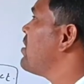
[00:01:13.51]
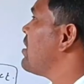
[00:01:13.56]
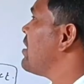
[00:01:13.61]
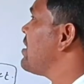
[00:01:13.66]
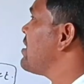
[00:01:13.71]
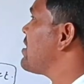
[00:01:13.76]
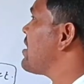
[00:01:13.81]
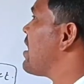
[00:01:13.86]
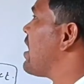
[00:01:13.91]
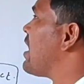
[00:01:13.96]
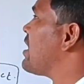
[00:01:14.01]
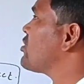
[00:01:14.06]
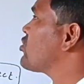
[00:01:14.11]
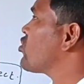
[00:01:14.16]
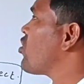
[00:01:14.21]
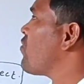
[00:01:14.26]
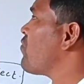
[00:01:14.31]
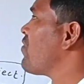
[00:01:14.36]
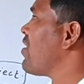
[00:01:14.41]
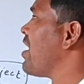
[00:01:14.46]
in the last
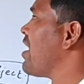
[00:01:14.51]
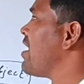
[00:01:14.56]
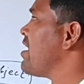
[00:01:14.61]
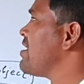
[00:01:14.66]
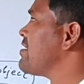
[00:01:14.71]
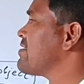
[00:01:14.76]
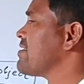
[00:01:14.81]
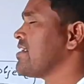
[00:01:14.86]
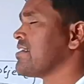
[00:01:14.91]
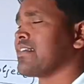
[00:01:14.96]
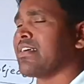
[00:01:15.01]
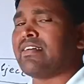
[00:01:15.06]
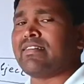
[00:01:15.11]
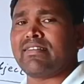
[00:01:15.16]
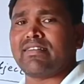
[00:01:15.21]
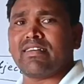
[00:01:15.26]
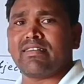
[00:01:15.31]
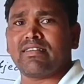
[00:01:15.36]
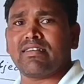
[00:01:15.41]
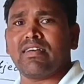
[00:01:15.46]
of any
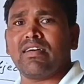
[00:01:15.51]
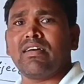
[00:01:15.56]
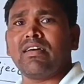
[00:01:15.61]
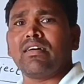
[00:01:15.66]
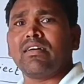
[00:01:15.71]
sentences